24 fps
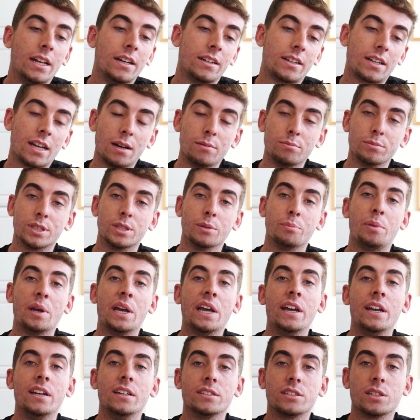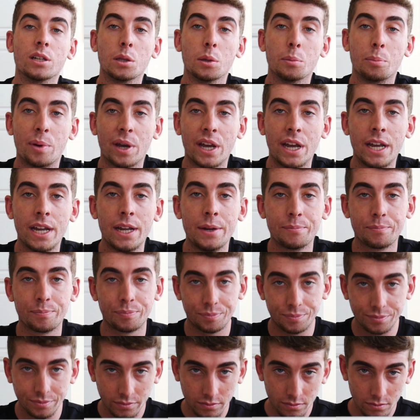comes the paint. So the paint,
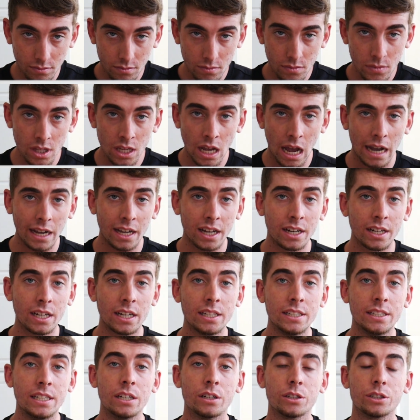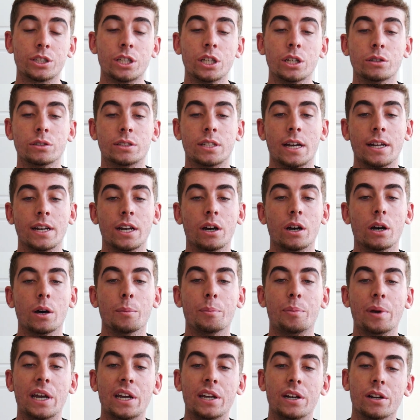I got a good deal too, because I know a
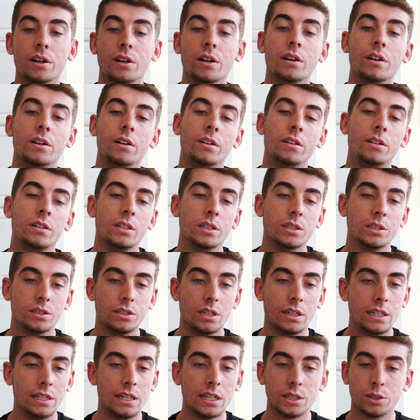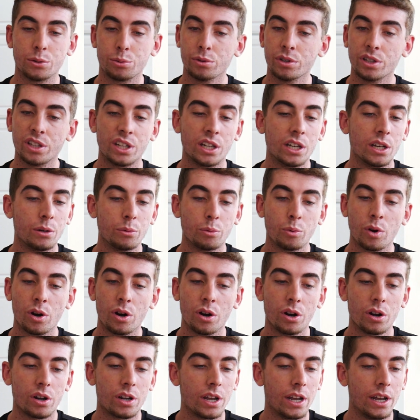painter, he does really good
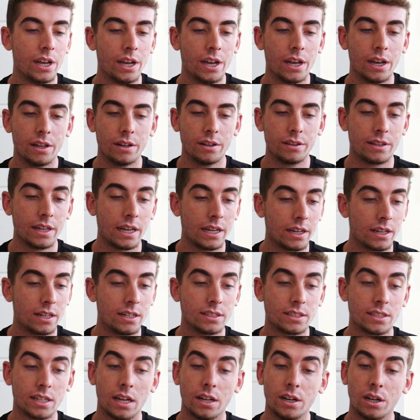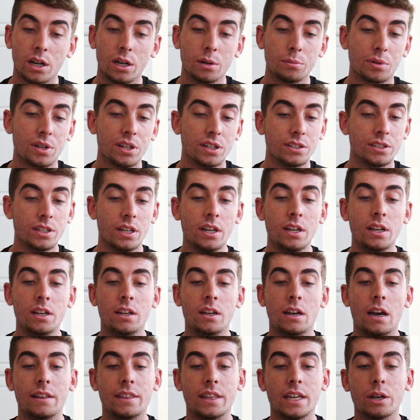work, and thank goodness I know him, because
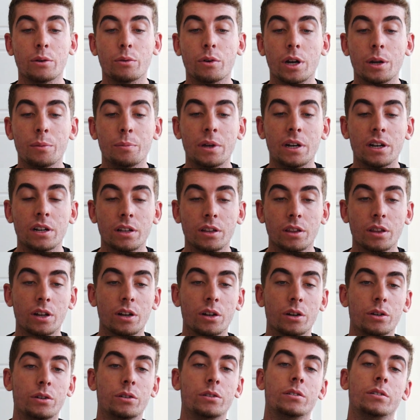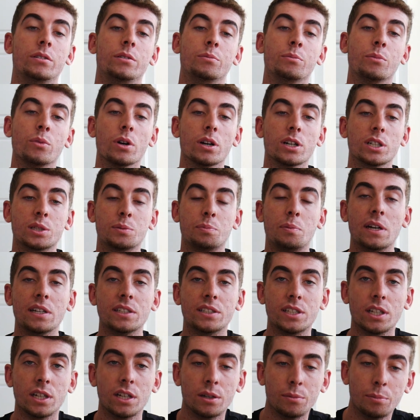I think it would have been a little more
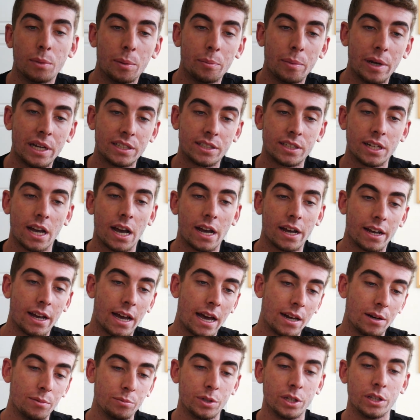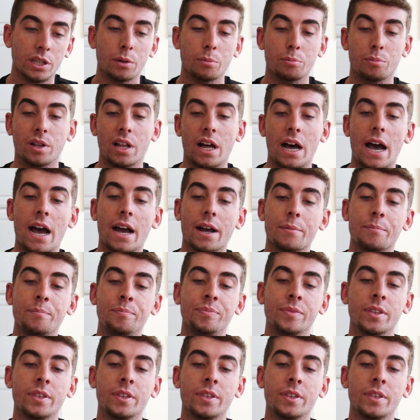expensive. But basically I had him do the black